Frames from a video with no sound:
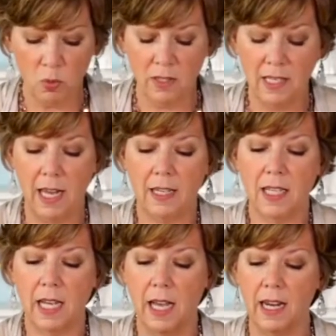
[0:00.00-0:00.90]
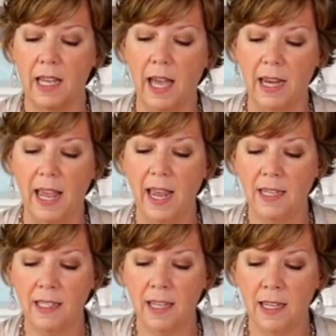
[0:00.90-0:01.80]
will say to cut it at
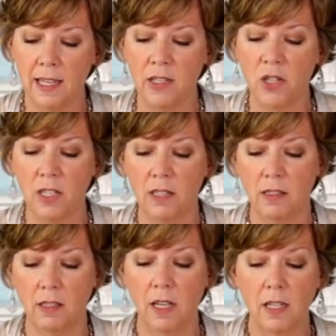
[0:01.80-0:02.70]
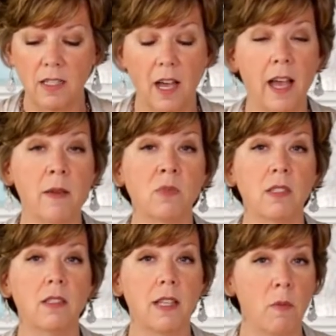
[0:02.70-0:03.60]
18 inches
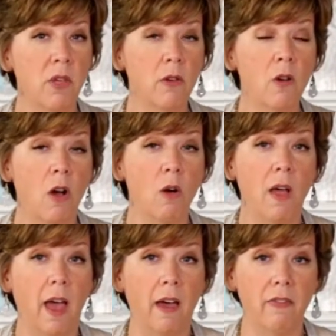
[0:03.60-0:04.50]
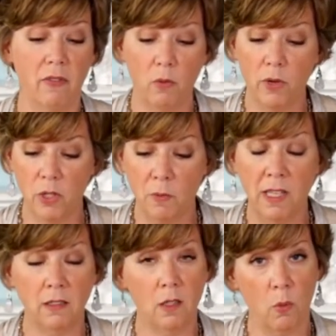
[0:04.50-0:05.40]
times WOF, which
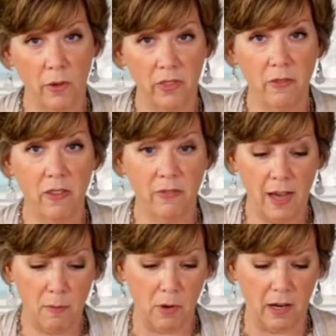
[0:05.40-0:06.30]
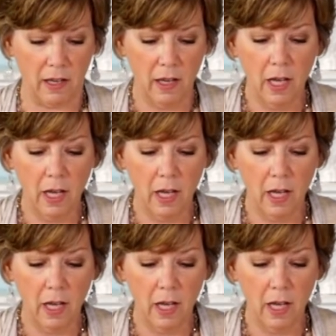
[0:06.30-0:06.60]
means the width of the fabric.